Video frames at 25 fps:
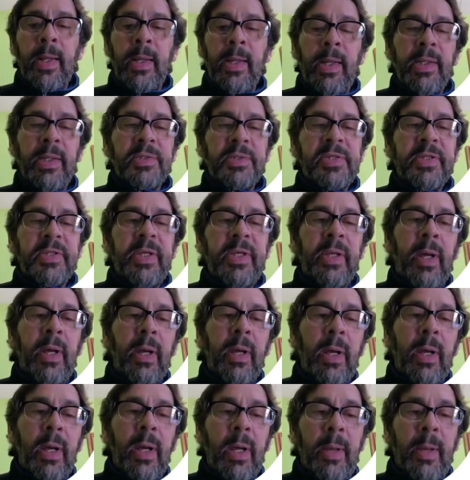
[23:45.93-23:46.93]
Let's see
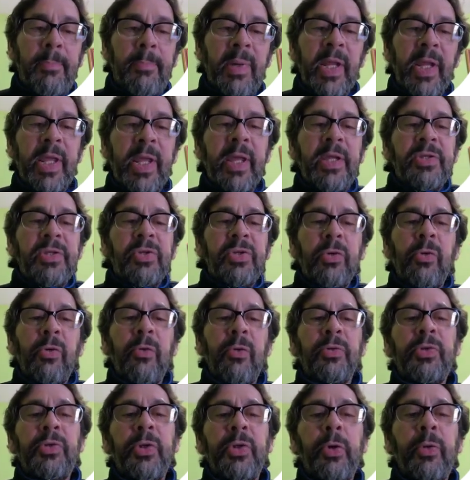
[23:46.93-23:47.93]
an application
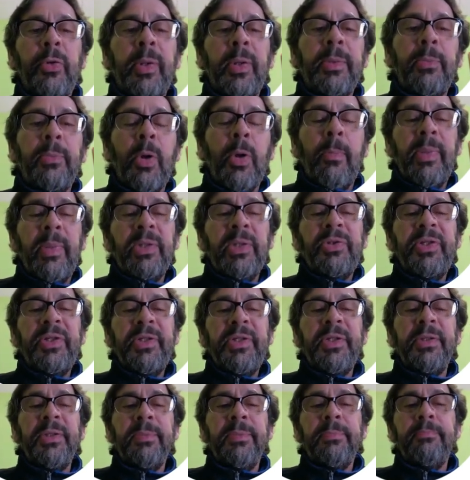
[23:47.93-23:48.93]
of theorem number
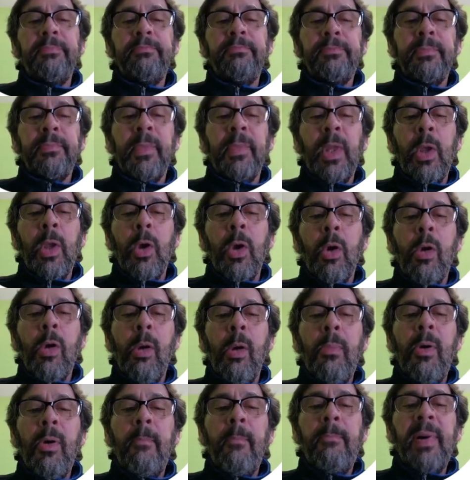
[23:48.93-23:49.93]
3,
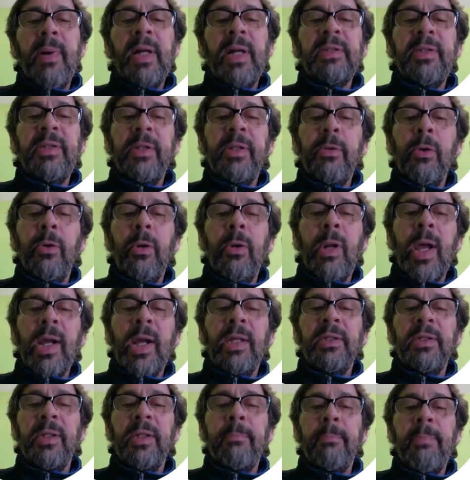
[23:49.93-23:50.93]
common particle
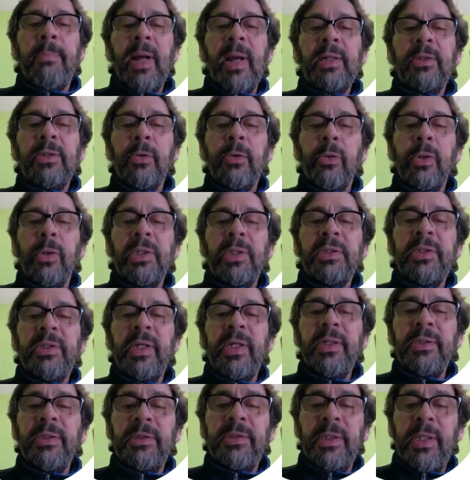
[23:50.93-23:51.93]
and antiparticle
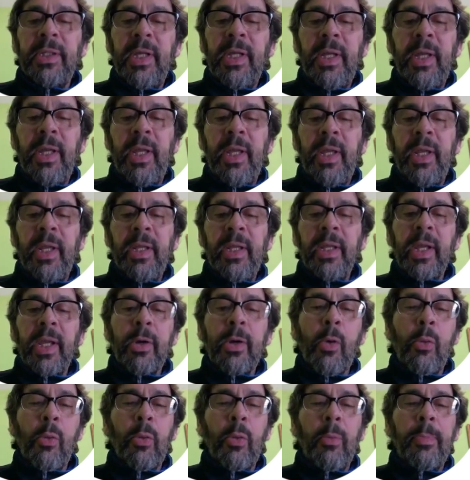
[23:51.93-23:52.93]
state in a
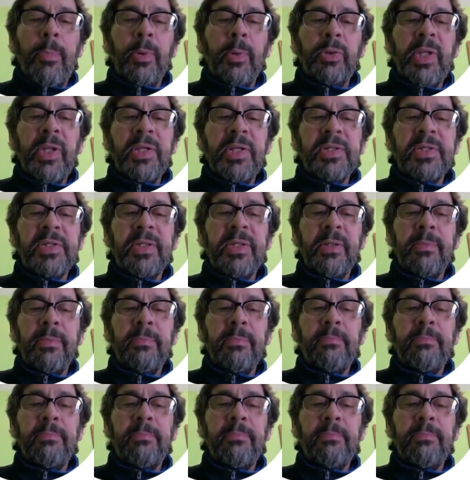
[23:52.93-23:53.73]
Coulomb potential.